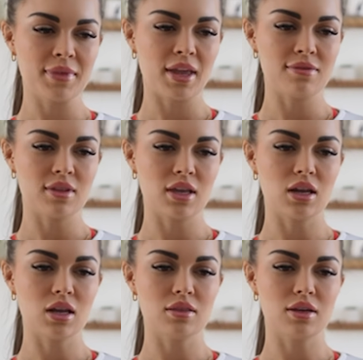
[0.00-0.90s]
And
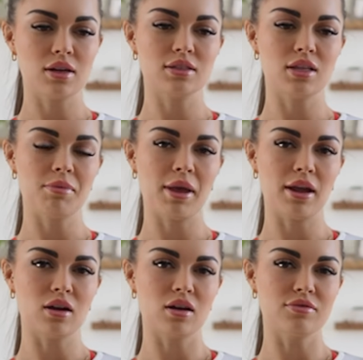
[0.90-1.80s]
then there is a
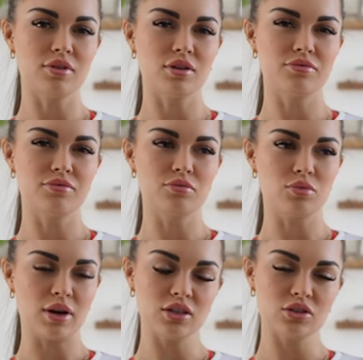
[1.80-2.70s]
pair of
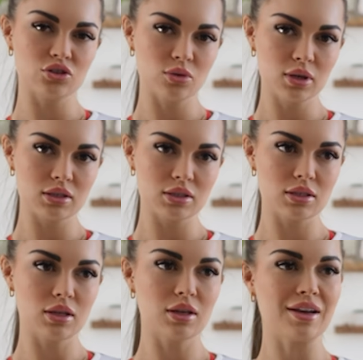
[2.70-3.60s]
running
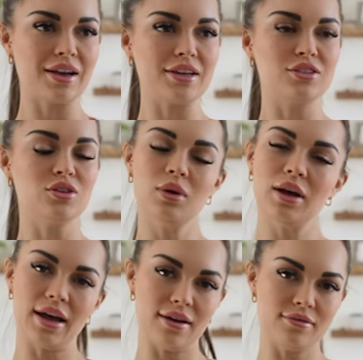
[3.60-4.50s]
shorts. I don't
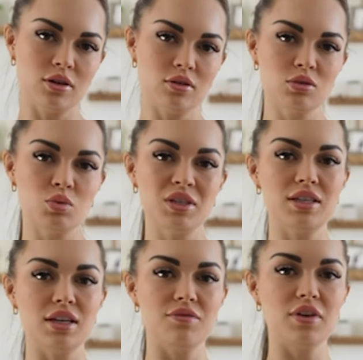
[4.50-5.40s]
have those. We
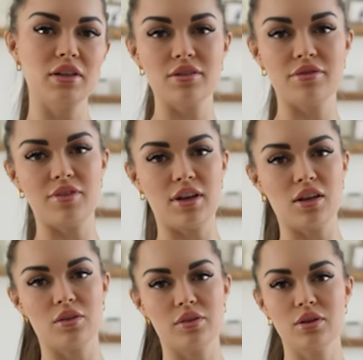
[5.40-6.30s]
did fix the fitting
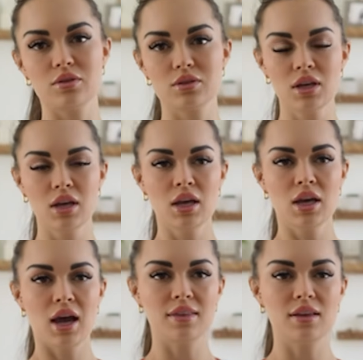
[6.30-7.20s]
on those.
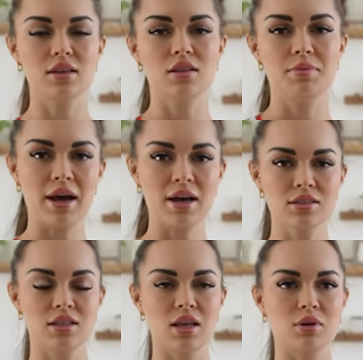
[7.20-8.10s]
I think in the
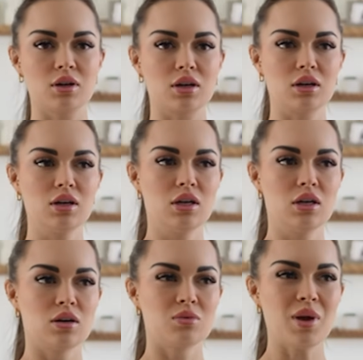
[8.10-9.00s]
past they were
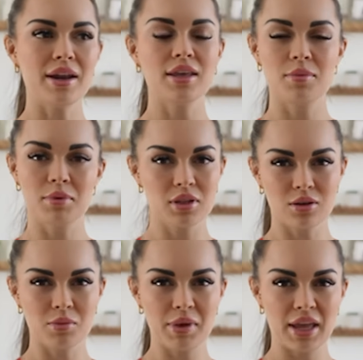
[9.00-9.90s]
riding up a
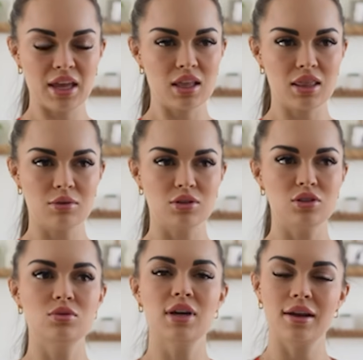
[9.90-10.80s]
little bit. They were
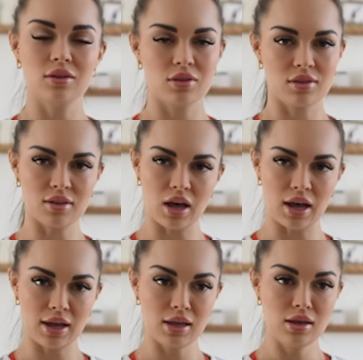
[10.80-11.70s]
too tight on the
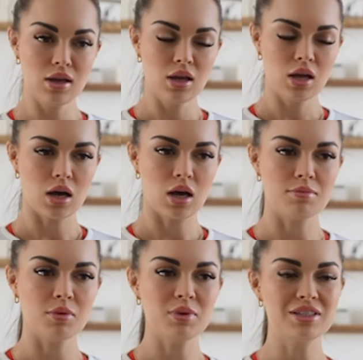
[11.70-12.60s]
thigh,
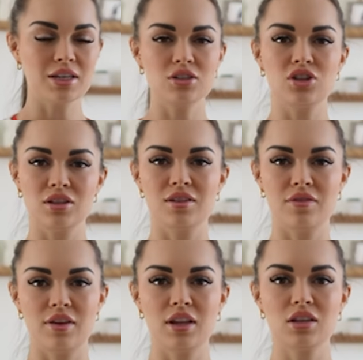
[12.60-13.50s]
but we did adjust the
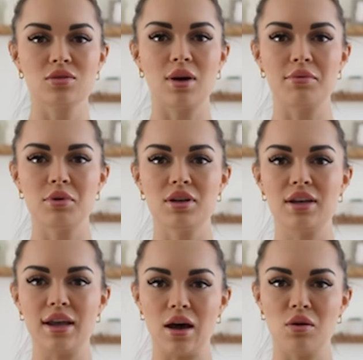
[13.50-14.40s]
fitting. So I would
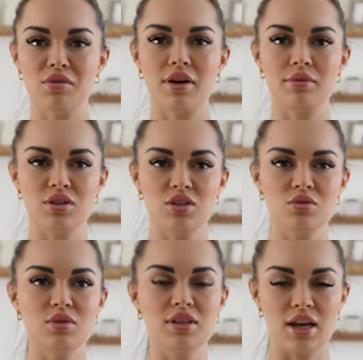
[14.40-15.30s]
now, if I were
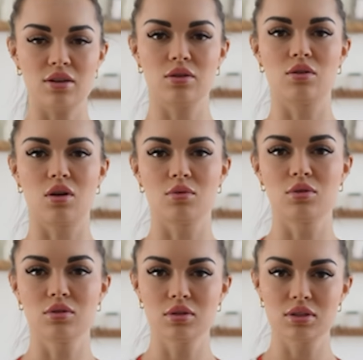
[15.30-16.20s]
you, get your
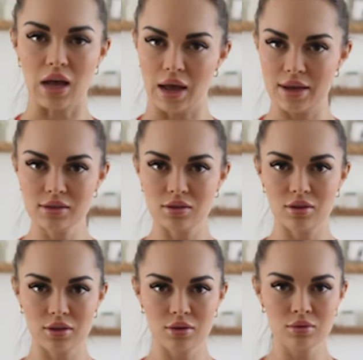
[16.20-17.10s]
normal size
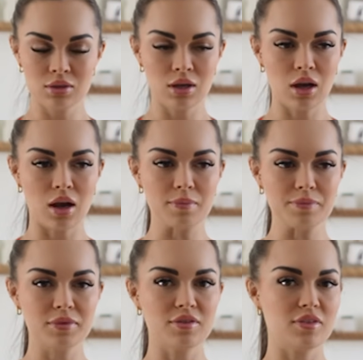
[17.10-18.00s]
on those.
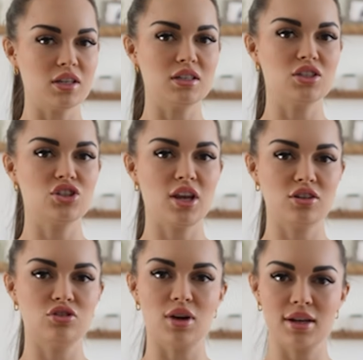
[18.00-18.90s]
The fitting did
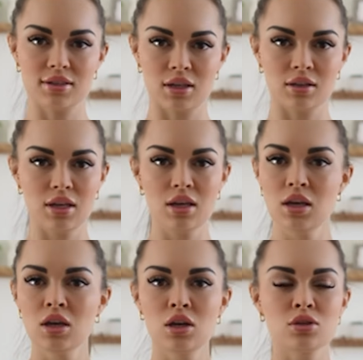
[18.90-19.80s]
change drastically.
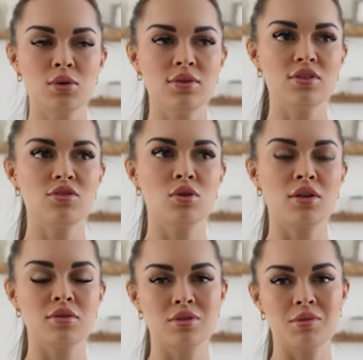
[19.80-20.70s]
So even if you
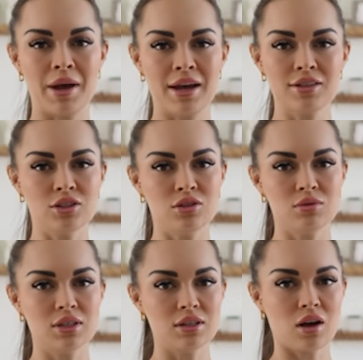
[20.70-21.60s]
got those in the past and you
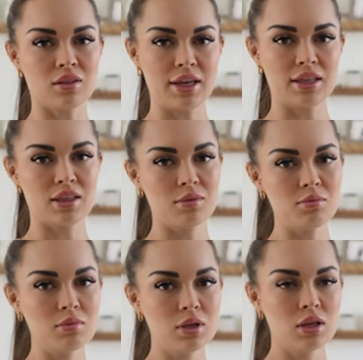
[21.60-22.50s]
did not like
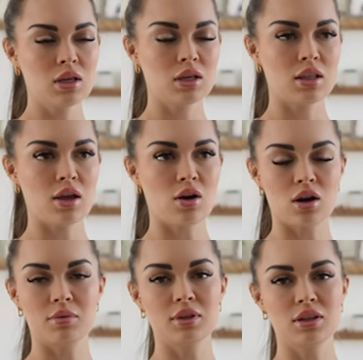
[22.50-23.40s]
them, they
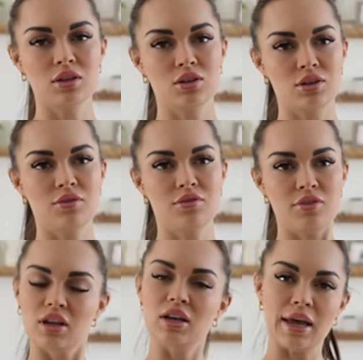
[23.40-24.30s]
are a really good
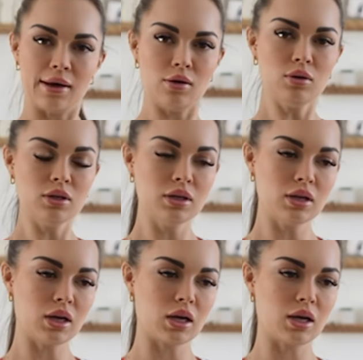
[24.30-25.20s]
fit now.
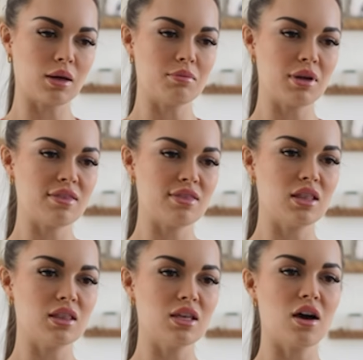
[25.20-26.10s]
And
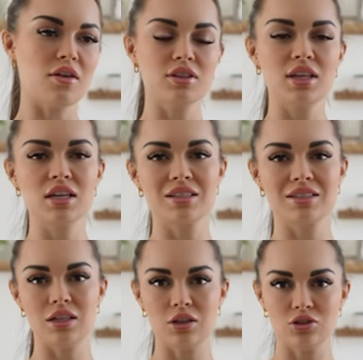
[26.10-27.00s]
then the other thing is a
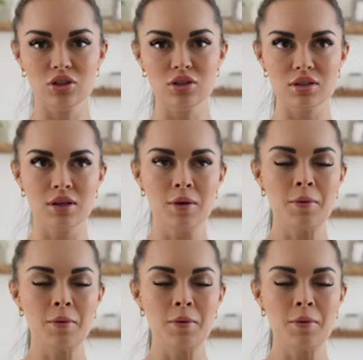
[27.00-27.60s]
t-shirt.